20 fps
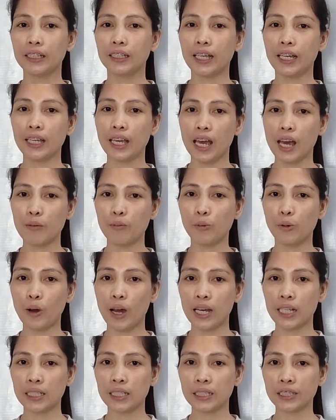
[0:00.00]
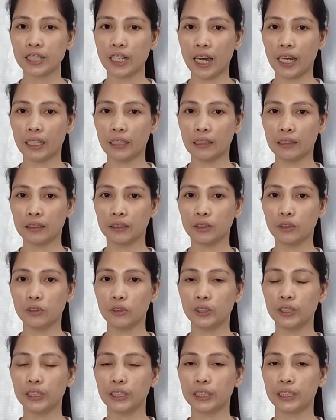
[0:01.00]
They have one child,
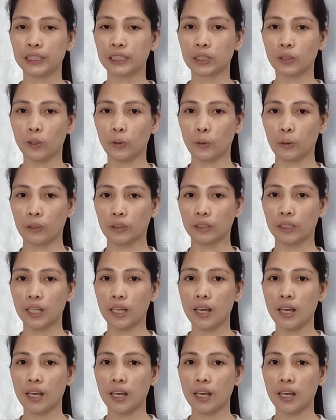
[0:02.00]
2 years old.